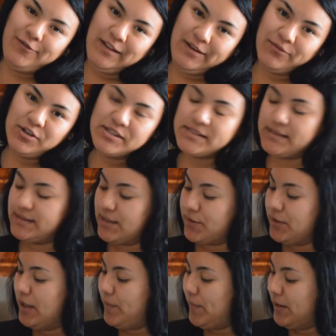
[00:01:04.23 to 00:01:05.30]
flavored
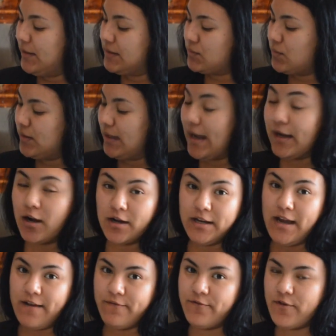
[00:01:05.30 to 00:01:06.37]
syrup, and this one I got it
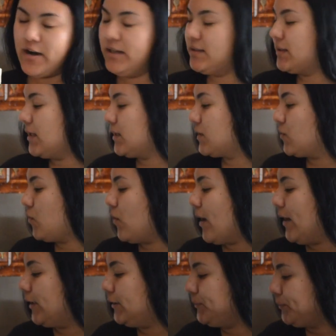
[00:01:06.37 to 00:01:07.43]
at Fry's as
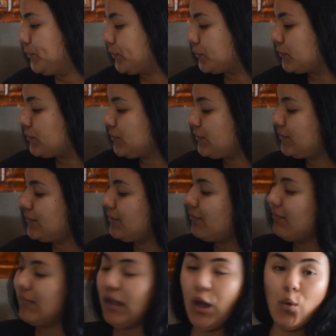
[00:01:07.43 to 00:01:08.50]
well.
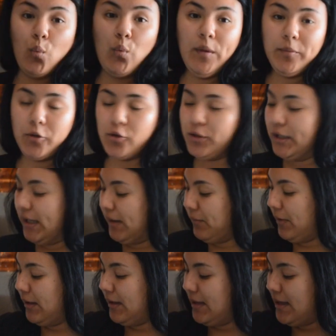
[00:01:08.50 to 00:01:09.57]
Whipped cream
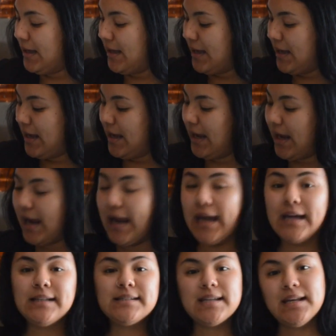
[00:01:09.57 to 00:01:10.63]

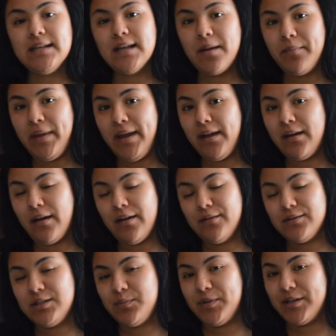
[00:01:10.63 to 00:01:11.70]
and nutmeg
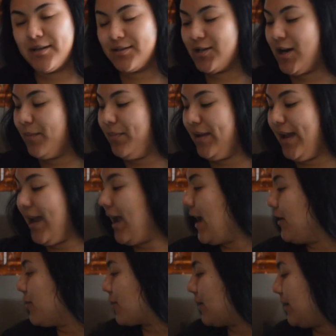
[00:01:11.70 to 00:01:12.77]
to put on top.
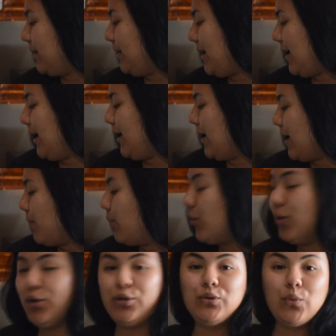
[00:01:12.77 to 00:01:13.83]
And you're going to need
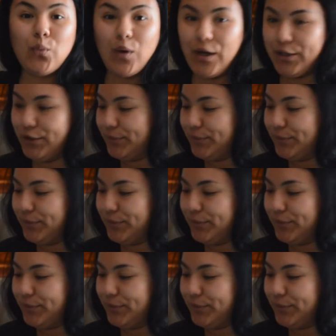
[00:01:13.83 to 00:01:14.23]
boiled water.